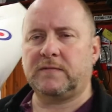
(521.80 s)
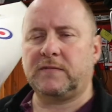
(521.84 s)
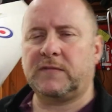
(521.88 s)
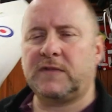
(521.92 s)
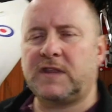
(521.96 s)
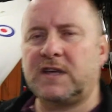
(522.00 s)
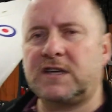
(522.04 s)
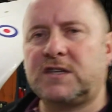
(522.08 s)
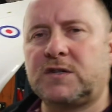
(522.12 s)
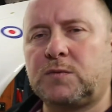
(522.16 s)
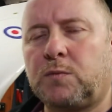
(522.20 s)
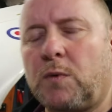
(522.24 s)

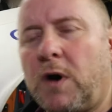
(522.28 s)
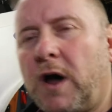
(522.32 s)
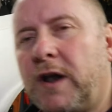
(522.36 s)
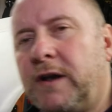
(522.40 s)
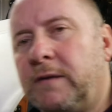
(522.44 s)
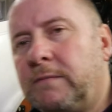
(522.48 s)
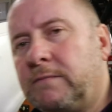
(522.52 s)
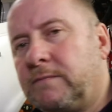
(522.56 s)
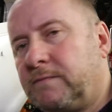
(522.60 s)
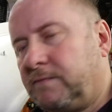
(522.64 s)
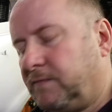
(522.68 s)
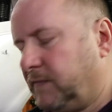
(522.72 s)
This
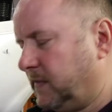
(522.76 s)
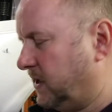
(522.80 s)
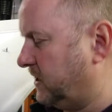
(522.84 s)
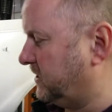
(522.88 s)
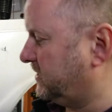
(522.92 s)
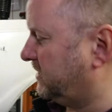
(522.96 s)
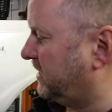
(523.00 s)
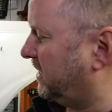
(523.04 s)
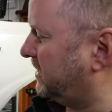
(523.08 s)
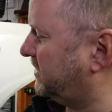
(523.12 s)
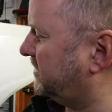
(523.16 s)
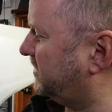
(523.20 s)
one
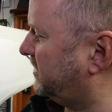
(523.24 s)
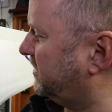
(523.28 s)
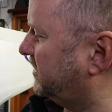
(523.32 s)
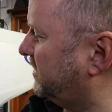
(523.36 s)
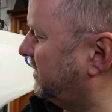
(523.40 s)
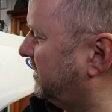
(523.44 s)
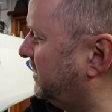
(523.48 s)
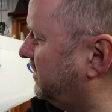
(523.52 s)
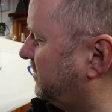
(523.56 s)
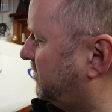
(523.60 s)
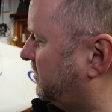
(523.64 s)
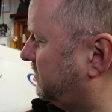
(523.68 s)
is nice and
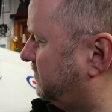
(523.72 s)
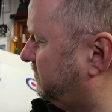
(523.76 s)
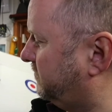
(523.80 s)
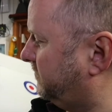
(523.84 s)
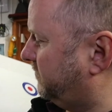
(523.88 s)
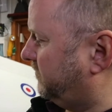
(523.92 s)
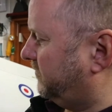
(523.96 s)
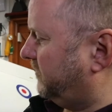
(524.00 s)
neat.